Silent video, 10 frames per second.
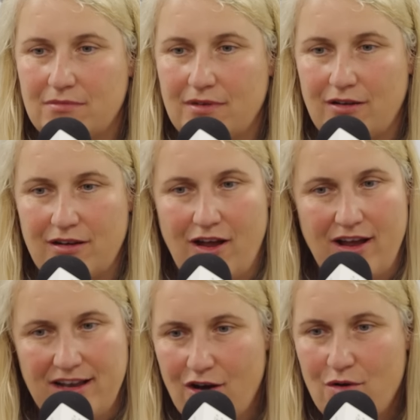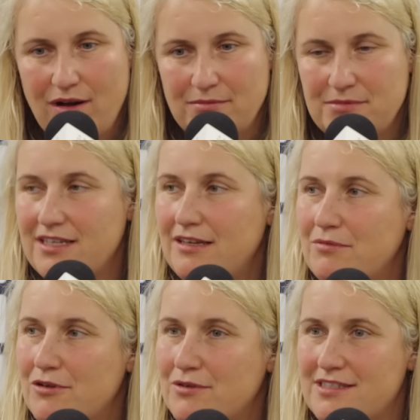And I know I'm Team
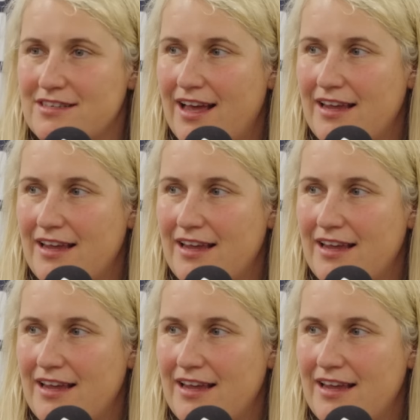USA,